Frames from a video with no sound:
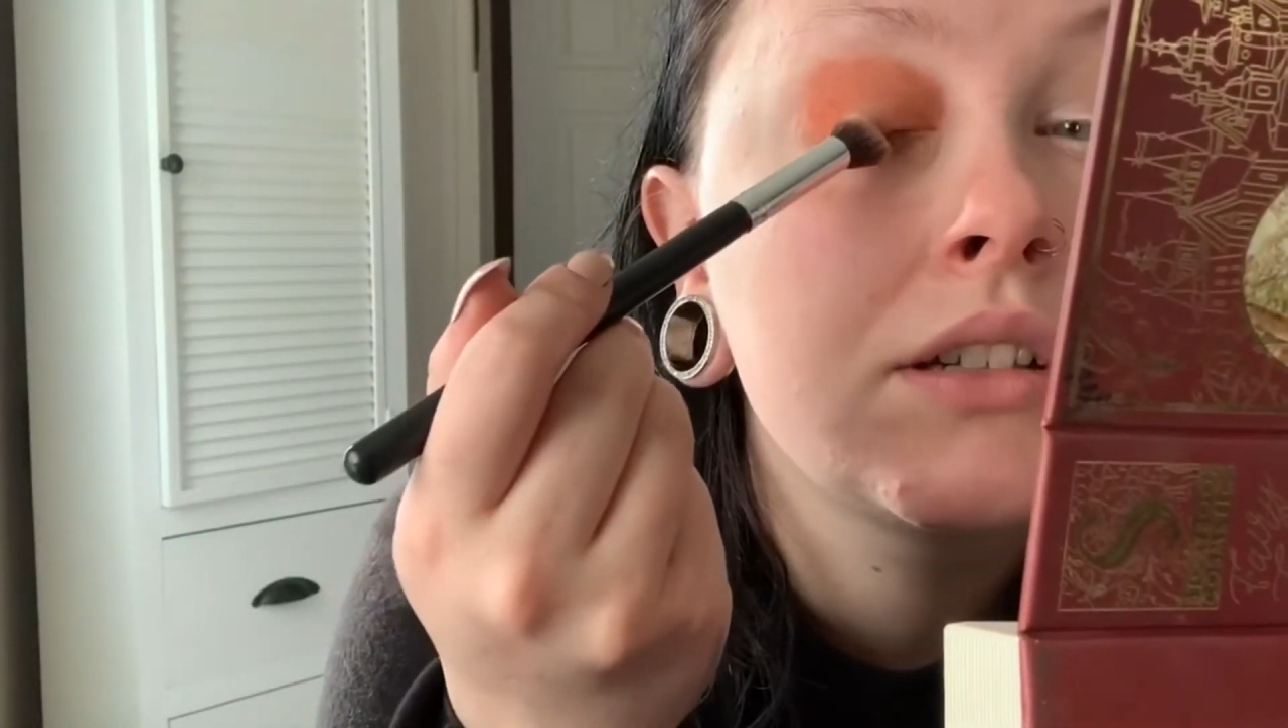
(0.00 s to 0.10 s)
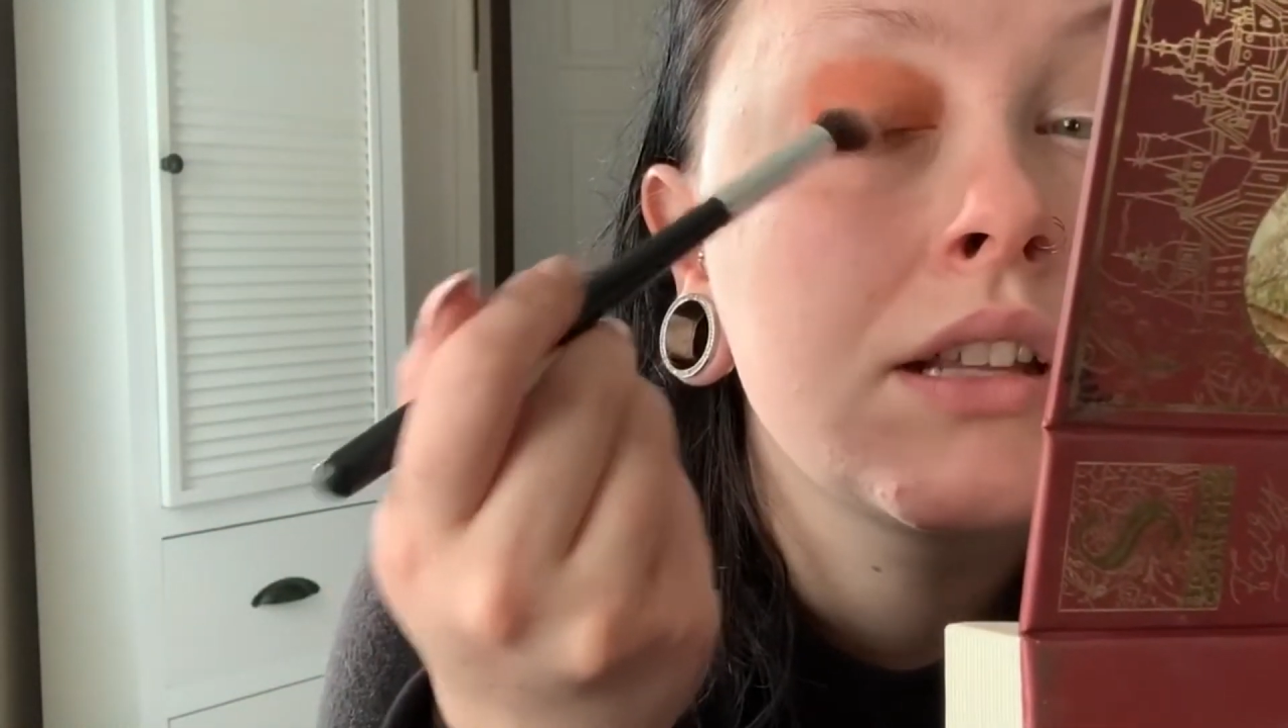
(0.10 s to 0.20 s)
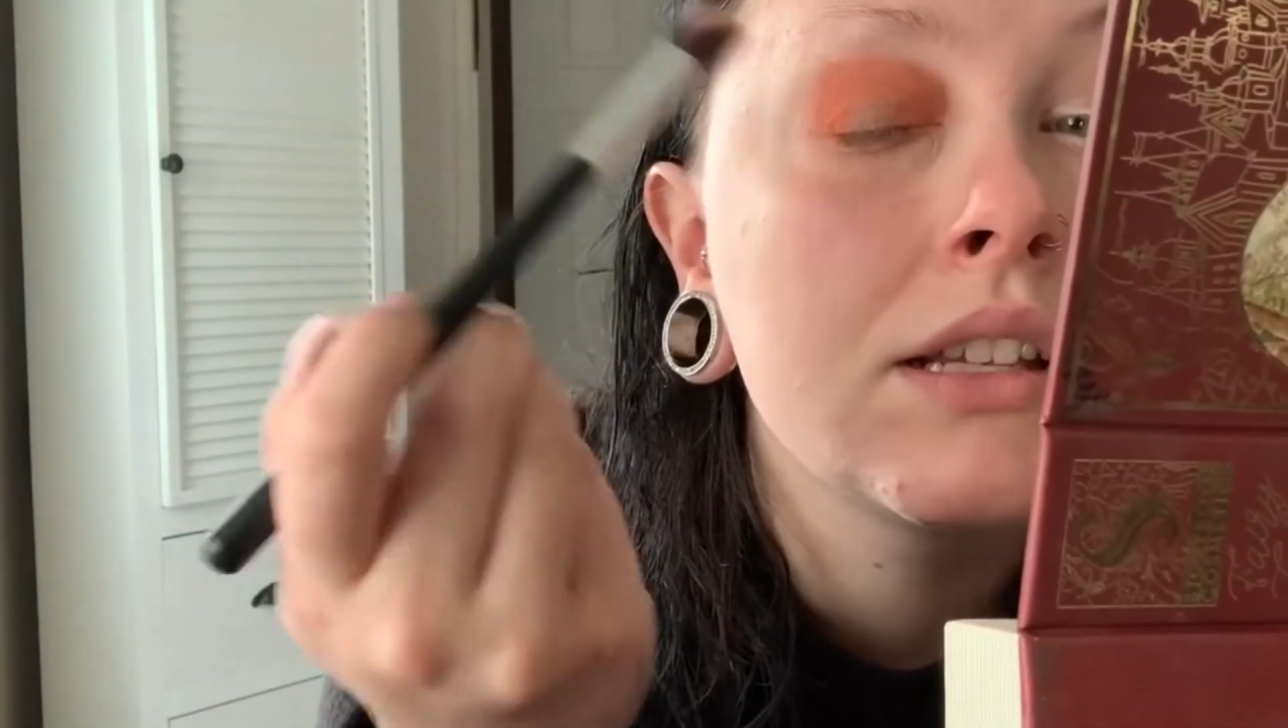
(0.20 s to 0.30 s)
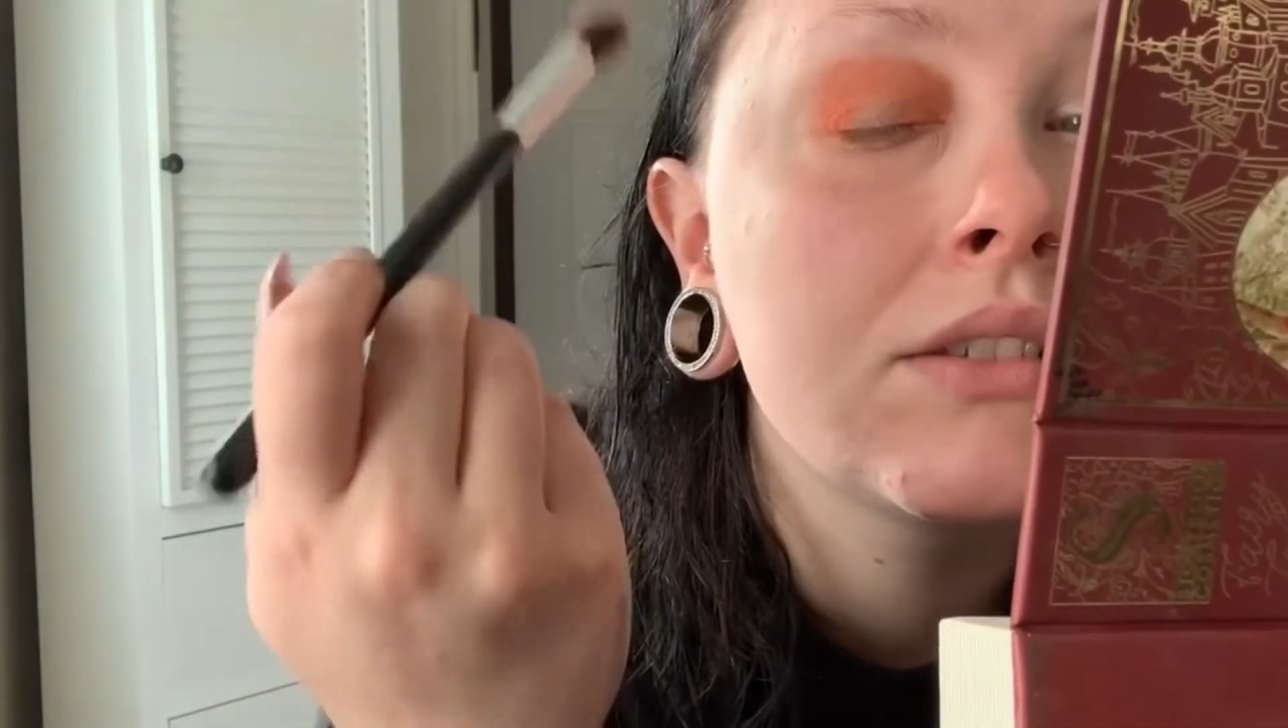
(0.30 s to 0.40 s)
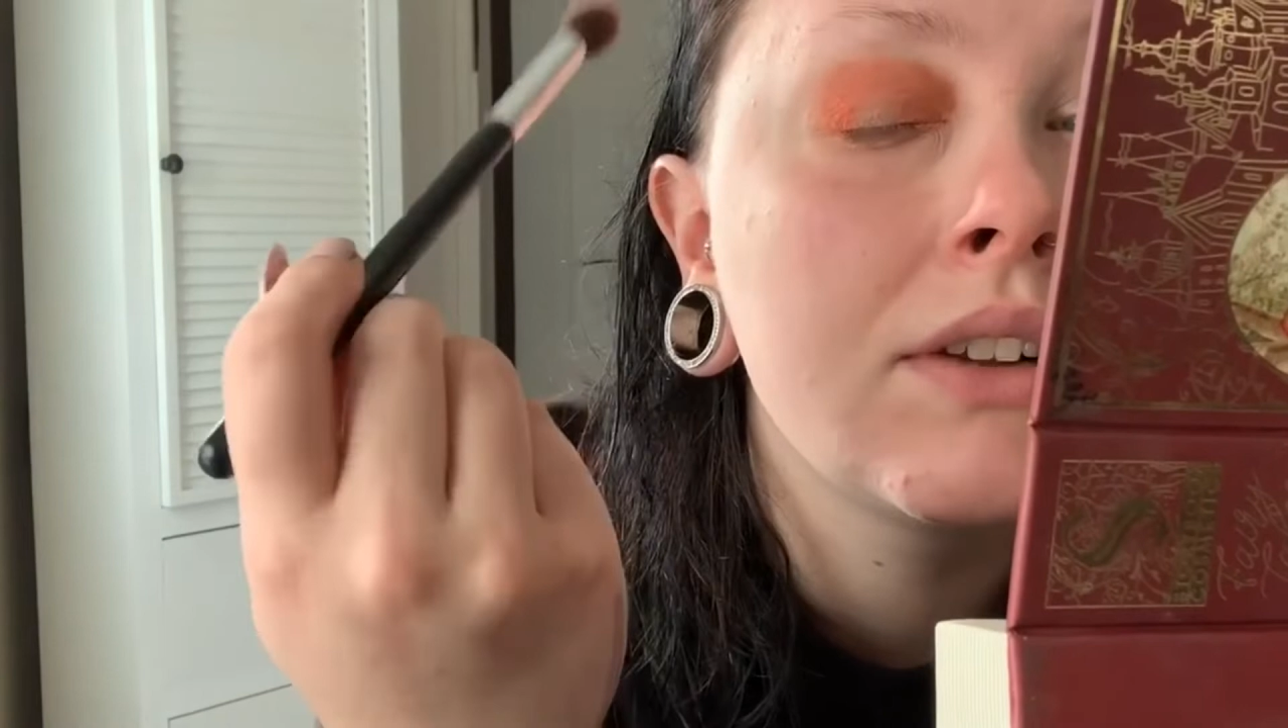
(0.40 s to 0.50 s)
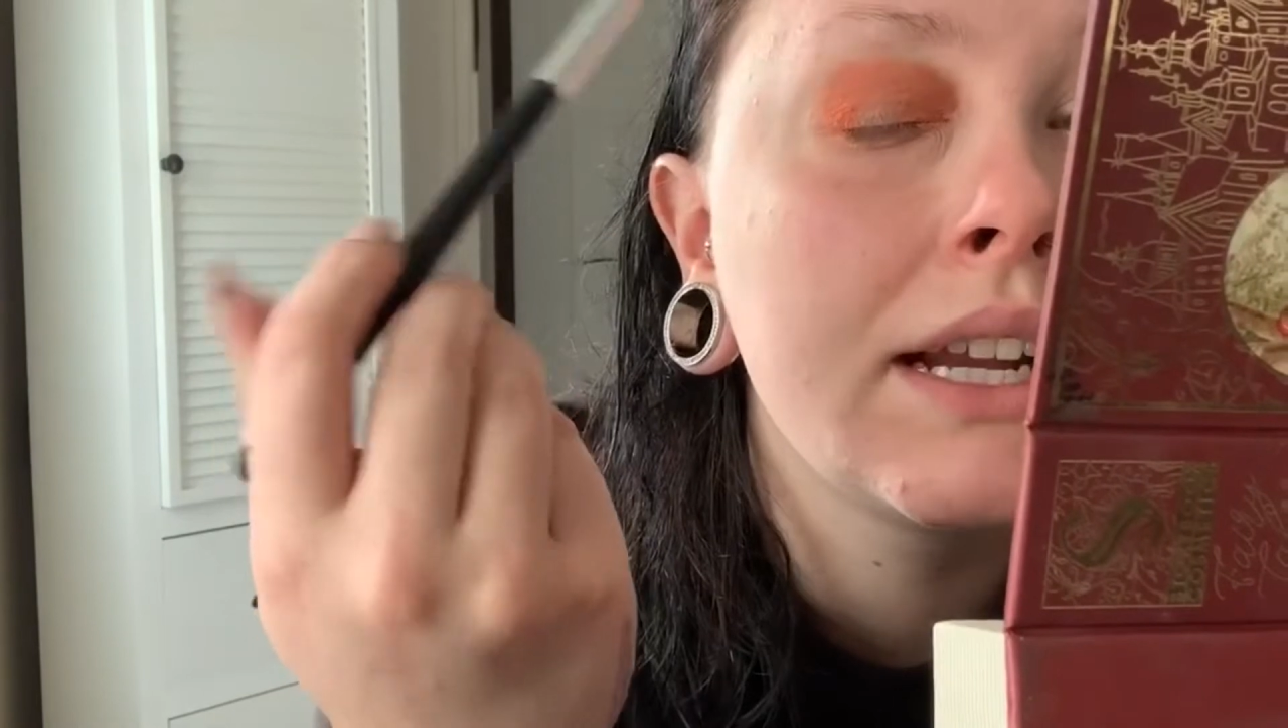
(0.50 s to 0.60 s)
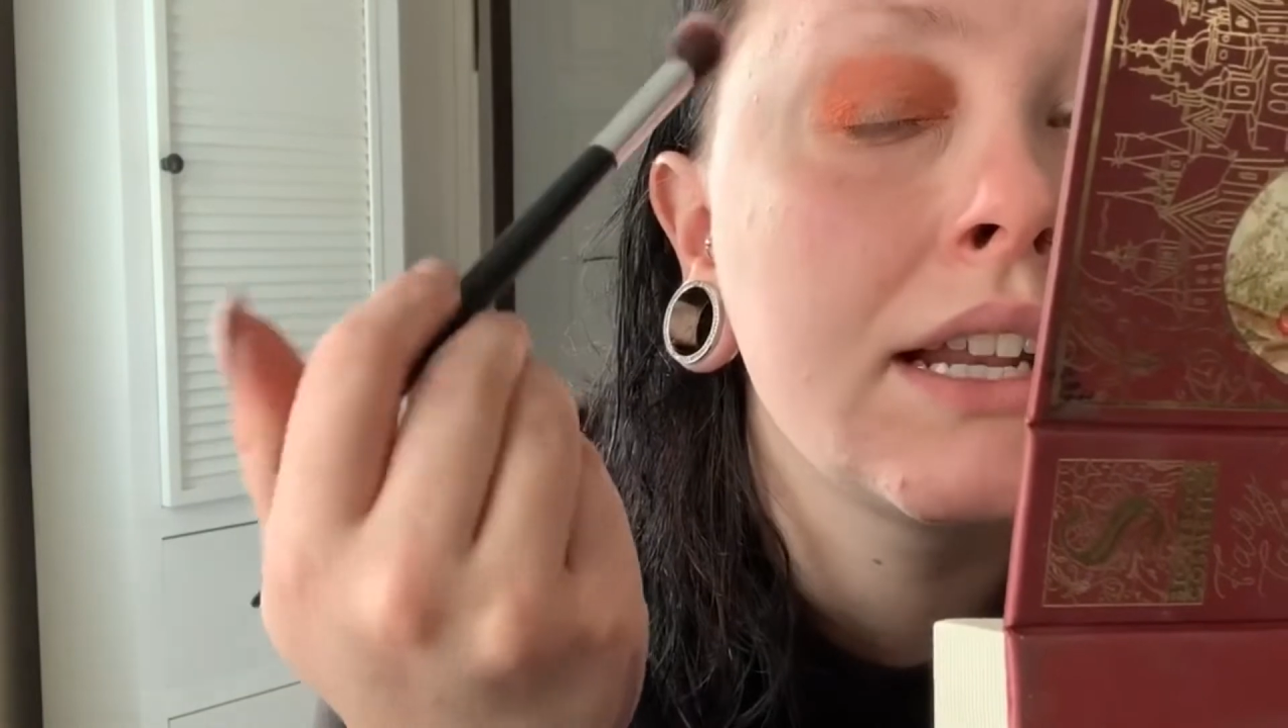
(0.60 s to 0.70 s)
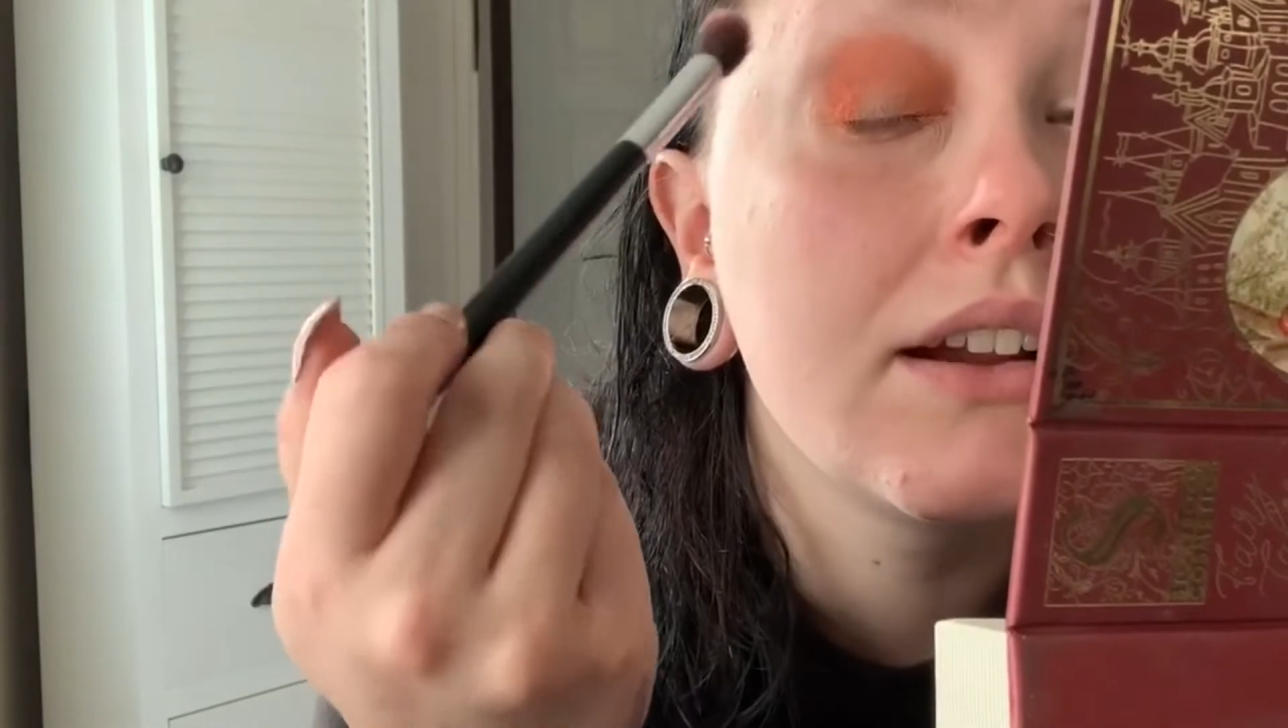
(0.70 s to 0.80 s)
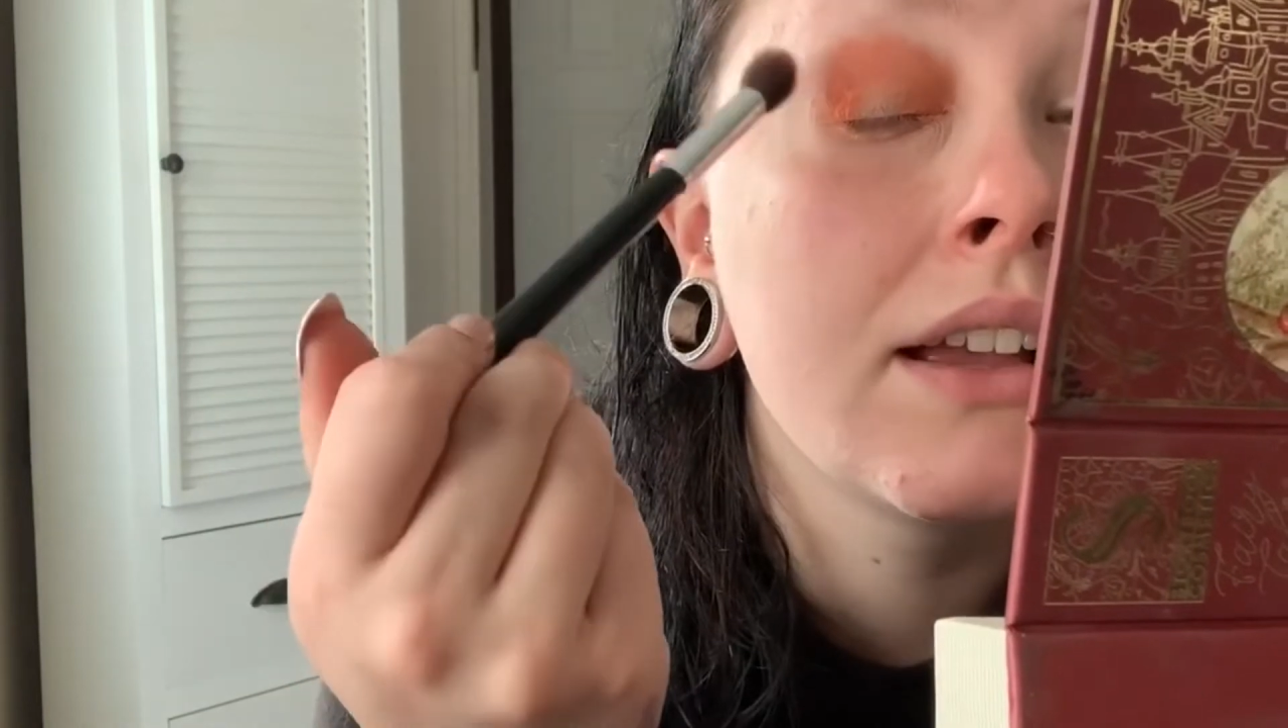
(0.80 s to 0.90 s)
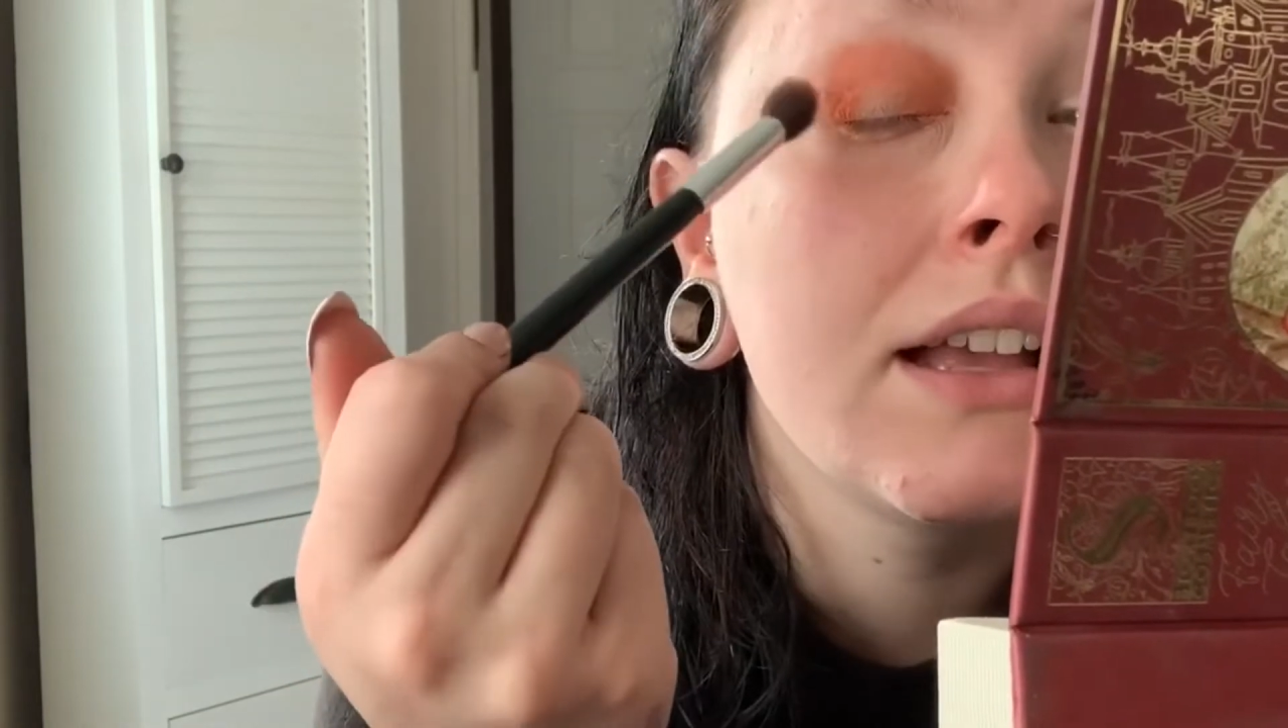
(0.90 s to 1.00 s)
this right
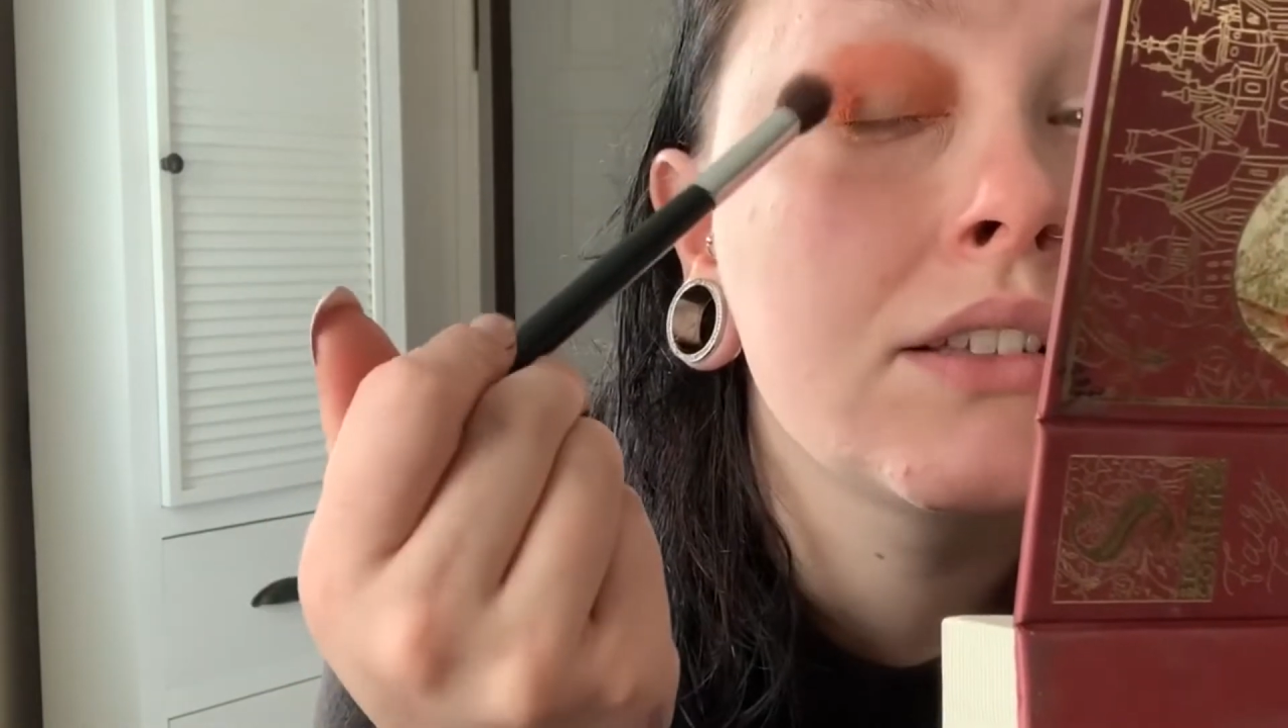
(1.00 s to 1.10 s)
here yet.